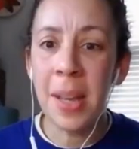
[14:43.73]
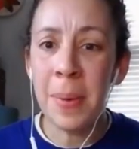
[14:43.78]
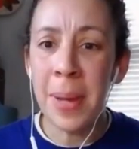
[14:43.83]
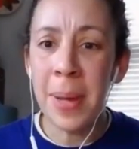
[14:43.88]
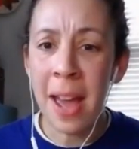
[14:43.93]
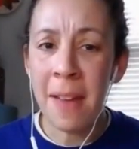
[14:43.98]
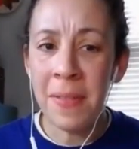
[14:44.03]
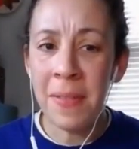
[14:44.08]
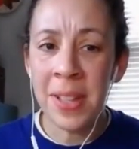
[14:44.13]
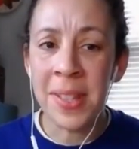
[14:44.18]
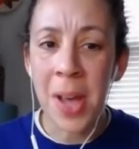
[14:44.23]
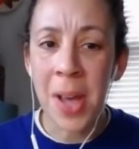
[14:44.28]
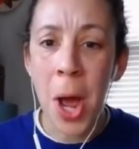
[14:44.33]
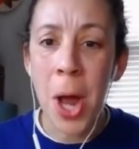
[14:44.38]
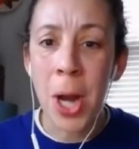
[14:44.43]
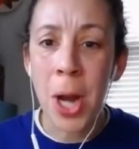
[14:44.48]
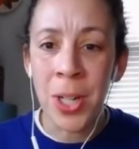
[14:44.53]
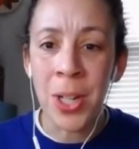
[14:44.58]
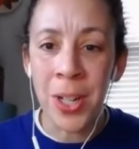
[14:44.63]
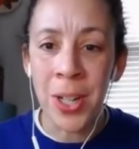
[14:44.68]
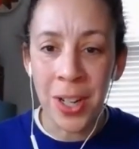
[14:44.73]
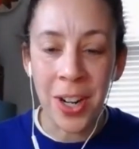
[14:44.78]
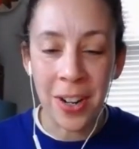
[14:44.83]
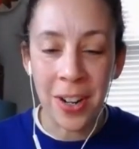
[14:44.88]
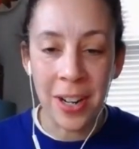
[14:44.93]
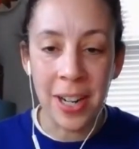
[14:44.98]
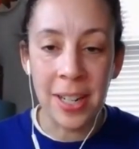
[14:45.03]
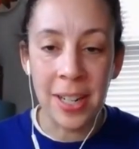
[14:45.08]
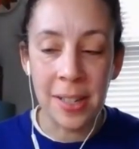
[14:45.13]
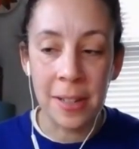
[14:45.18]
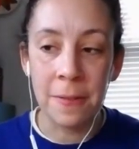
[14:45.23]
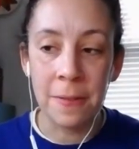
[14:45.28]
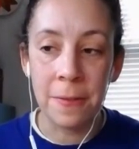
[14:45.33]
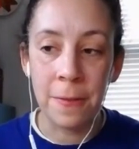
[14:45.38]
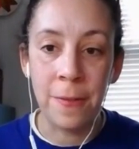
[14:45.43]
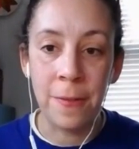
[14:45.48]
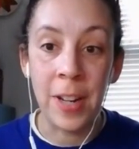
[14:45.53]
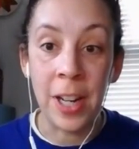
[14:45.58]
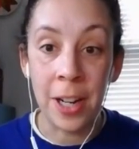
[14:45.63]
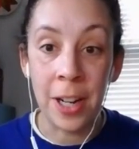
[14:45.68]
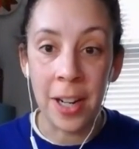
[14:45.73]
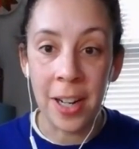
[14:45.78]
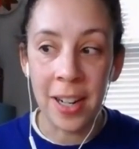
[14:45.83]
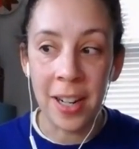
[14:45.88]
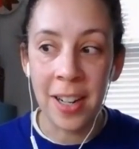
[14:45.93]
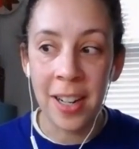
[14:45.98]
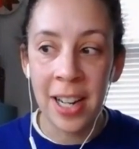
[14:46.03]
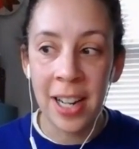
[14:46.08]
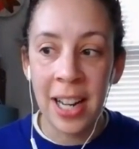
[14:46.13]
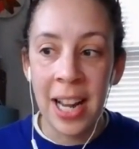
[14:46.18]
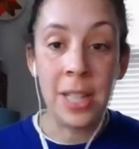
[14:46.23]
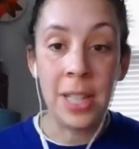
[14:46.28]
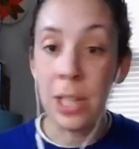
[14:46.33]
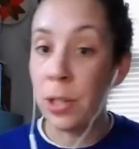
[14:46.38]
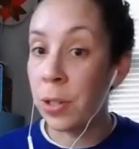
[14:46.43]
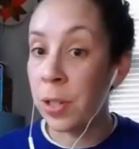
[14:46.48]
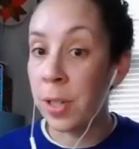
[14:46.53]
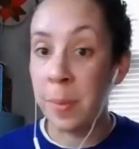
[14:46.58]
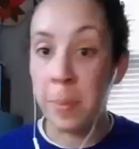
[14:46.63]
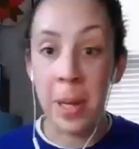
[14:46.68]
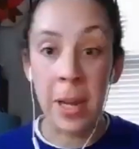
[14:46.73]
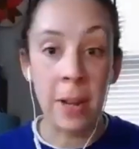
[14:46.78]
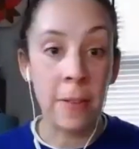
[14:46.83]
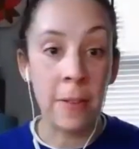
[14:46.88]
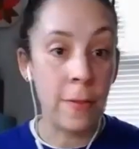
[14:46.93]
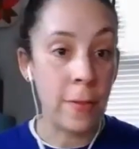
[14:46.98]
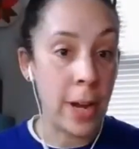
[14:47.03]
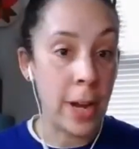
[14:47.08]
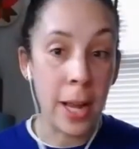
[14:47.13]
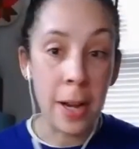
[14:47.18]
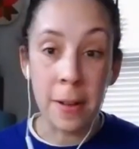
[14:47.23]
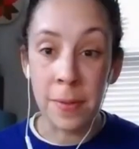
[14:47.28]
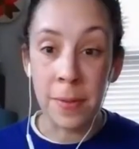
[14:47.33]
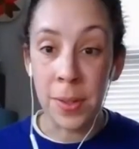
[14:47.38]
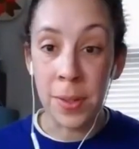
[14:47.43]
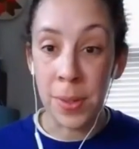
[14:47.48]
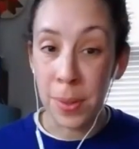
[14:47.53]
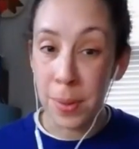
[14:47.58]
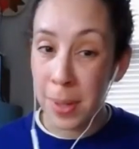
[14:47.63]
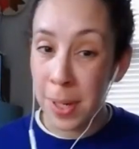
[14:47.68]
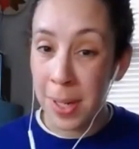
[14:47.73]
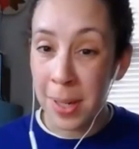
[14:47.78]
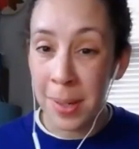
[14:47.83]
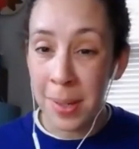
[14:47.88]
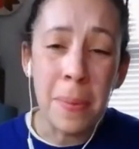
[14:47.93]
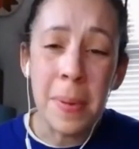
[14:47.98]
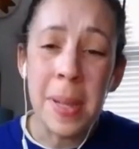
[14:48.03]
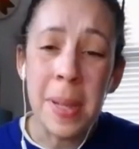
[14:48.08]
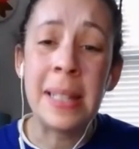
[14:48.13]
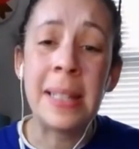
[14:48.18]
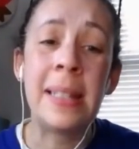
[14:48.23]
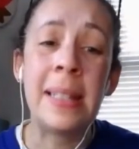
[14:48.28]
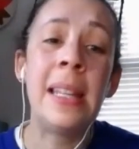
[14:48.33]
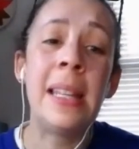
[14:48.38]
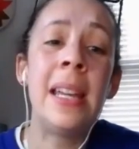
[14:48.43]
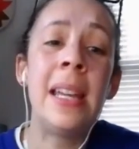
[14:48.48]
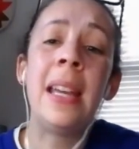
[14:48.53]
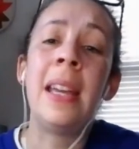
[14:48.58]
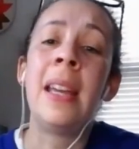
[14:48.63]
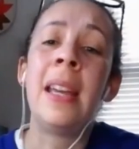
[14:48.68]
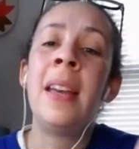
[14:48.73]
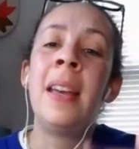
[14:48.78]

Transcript: We have this undercurrent of fear teachers being afraid of students. We see